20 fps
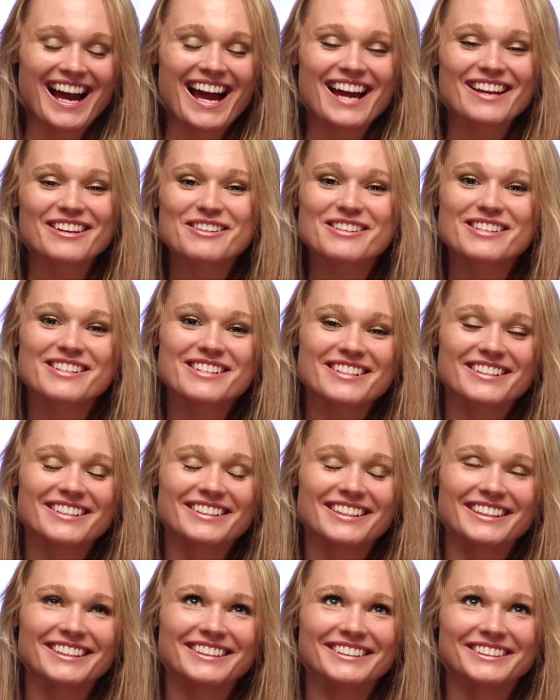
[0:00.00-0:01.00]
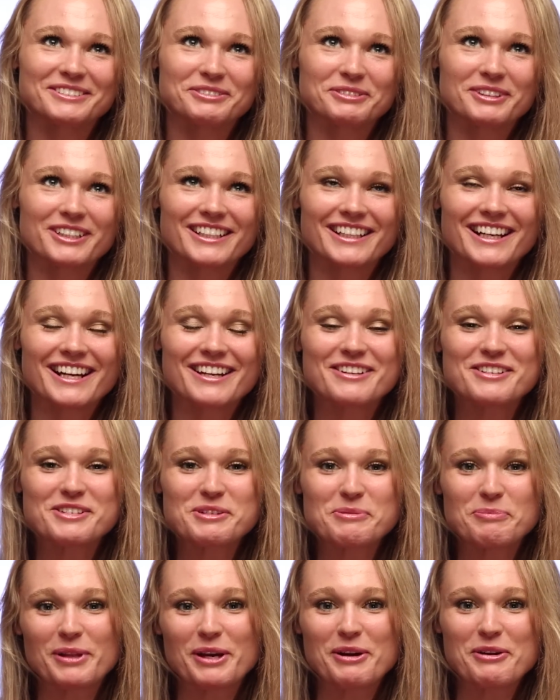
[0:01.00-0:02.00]
I used
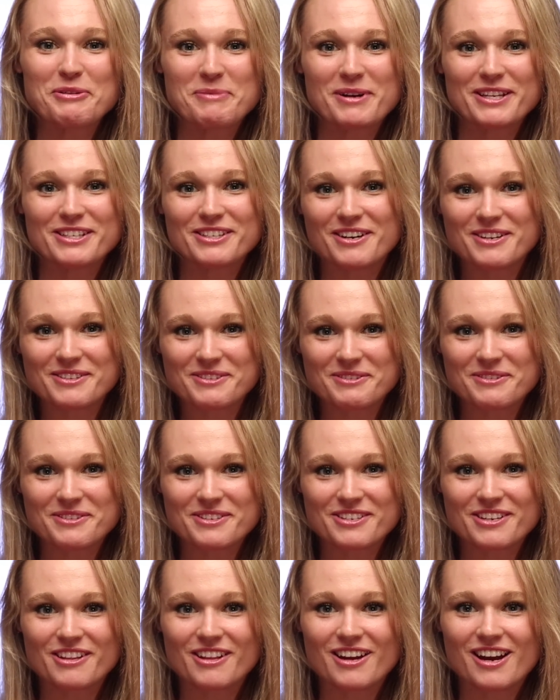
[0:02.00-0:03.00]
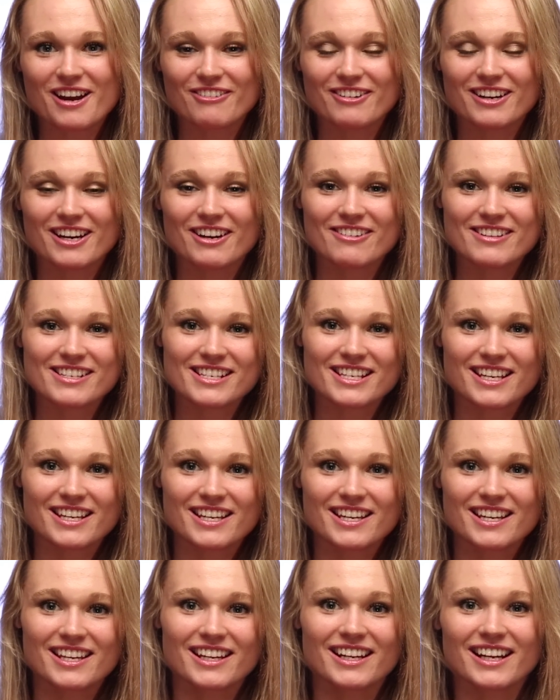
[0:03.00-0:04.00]
to play with my tonsils a lot when I was a
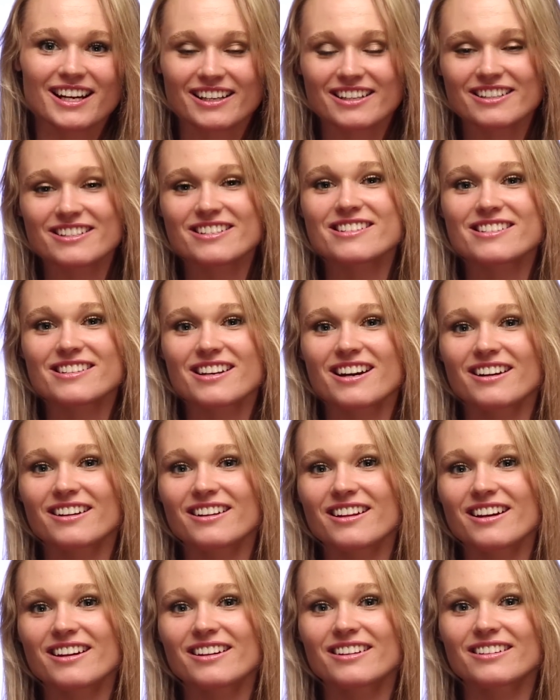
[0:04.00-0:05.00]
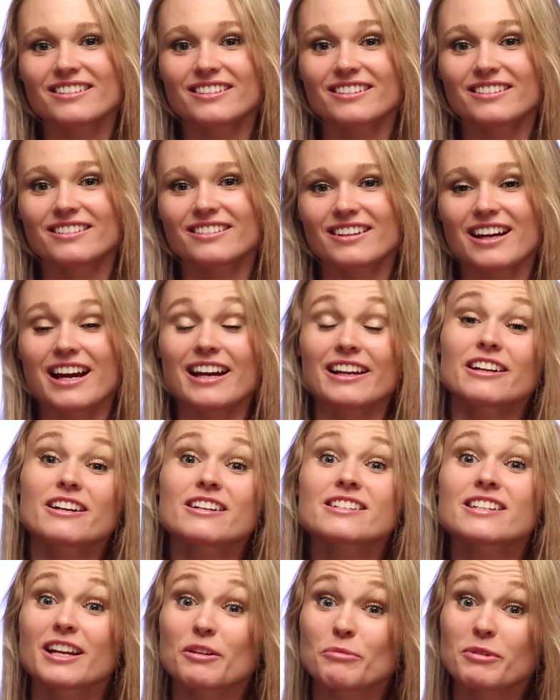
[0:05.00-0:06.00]
kid, and I could just kind of like, I
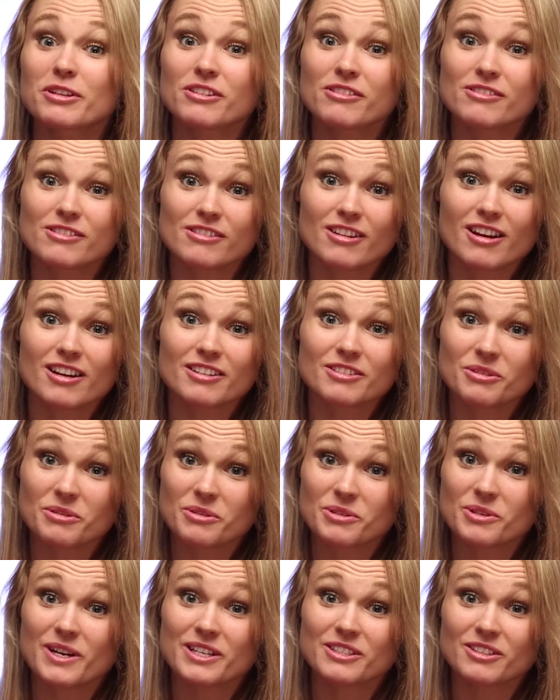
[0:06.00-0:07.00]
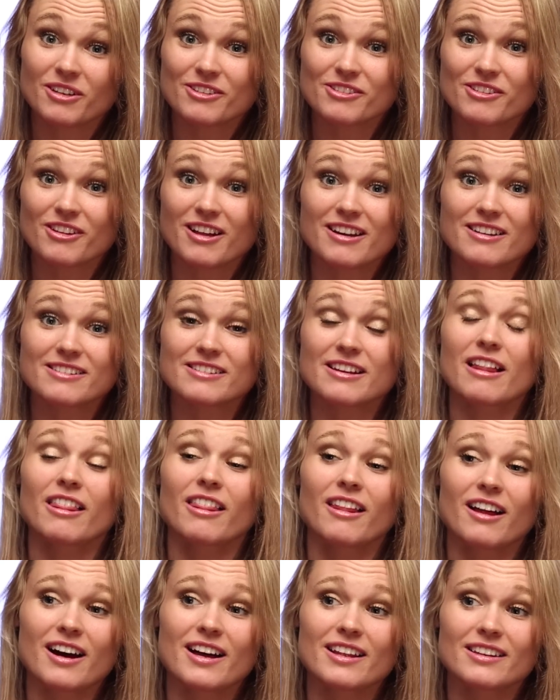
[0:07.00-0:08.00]
irritated my tonsils a lot too, so I had tonsillitis a
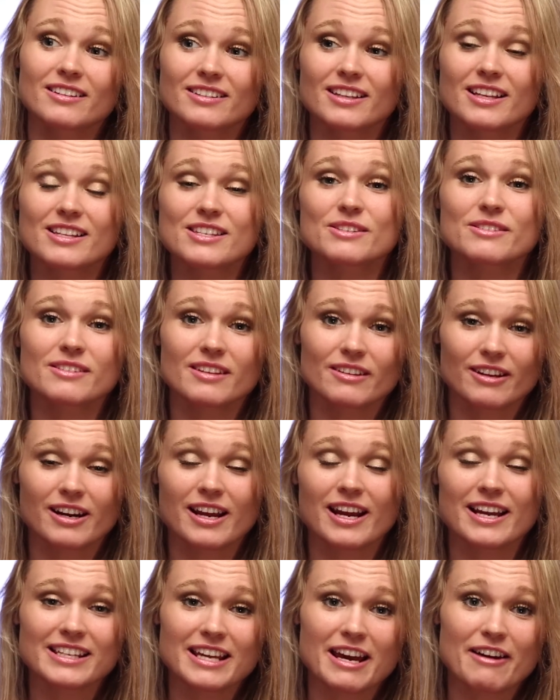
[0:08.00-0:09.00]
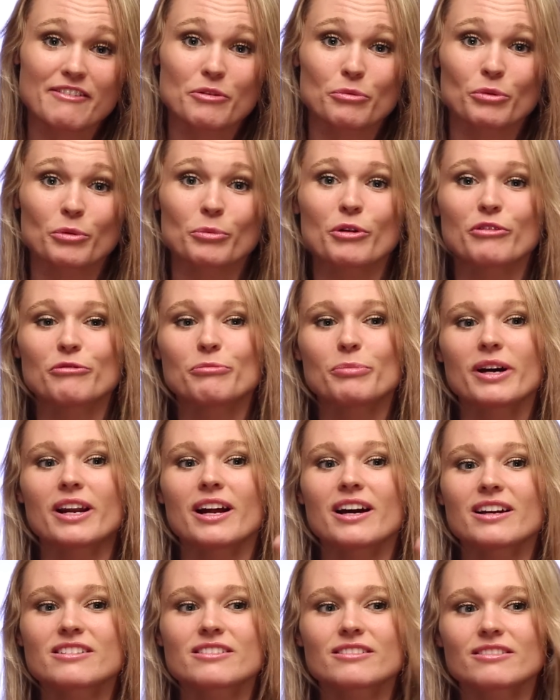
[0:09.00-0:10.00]
lot. That's, and I had to have them removed, but
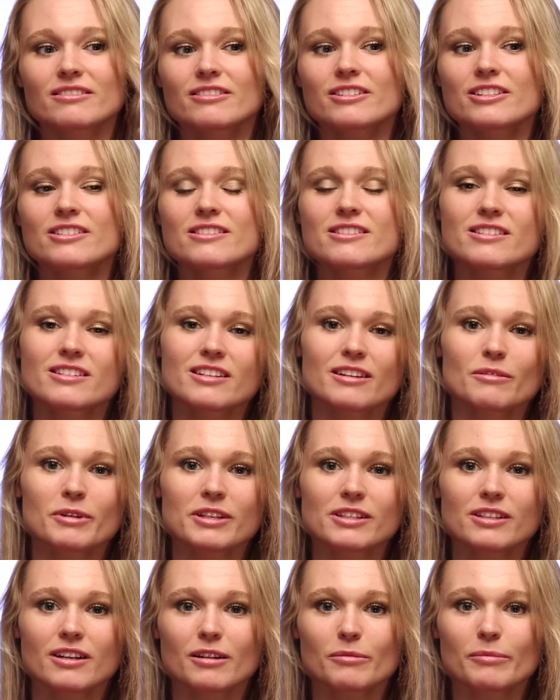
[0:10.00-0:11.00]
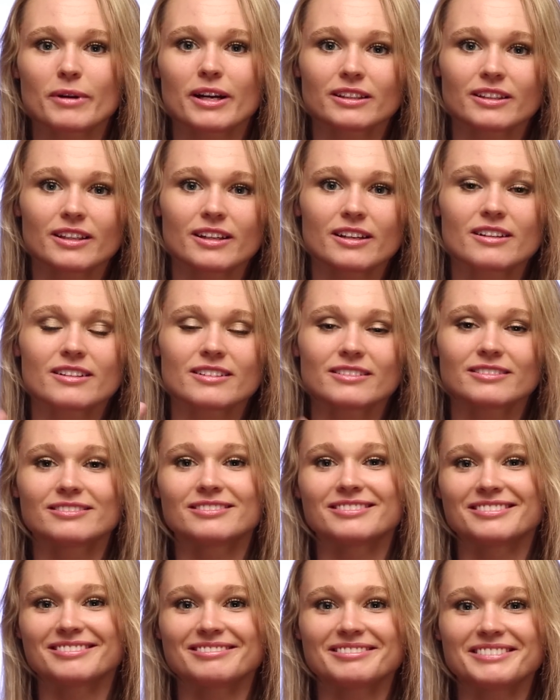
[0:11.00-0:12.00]
I could stick my tongue back there,
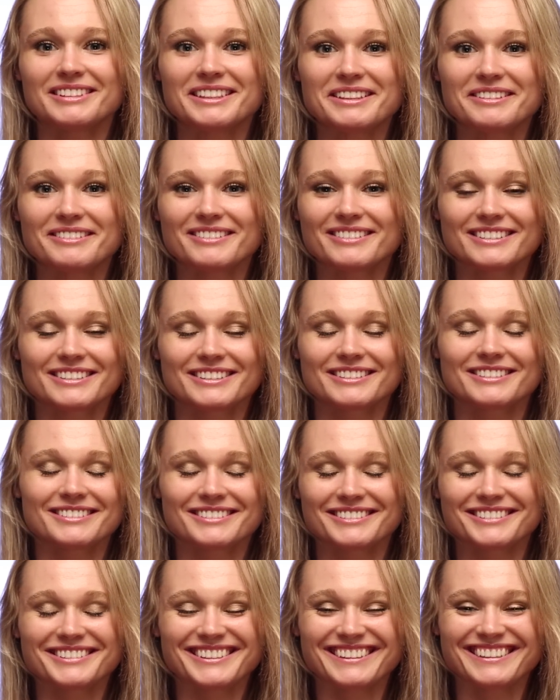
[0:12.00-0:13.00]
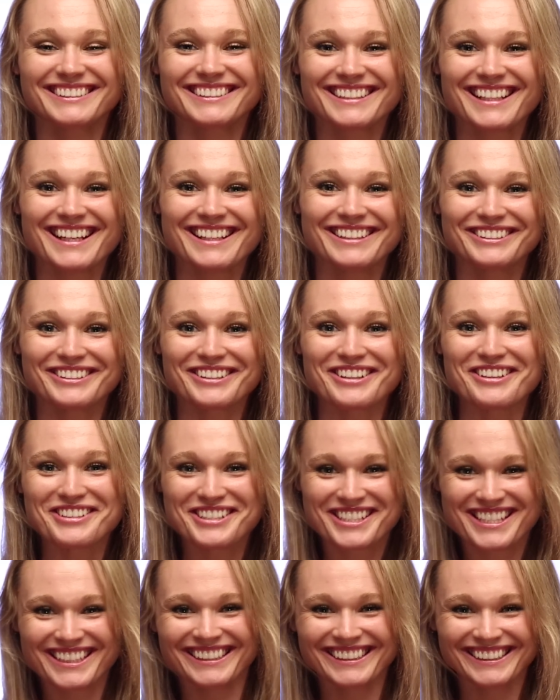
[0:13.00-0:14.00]
and you know, it's kind of
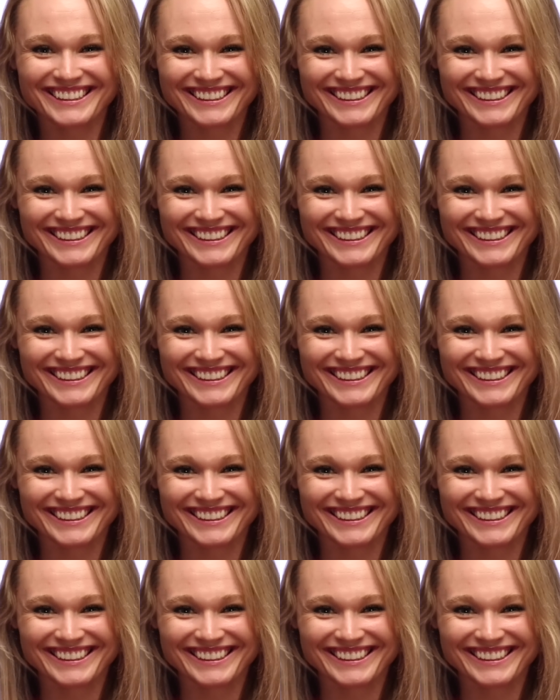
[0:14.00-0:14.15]
gross.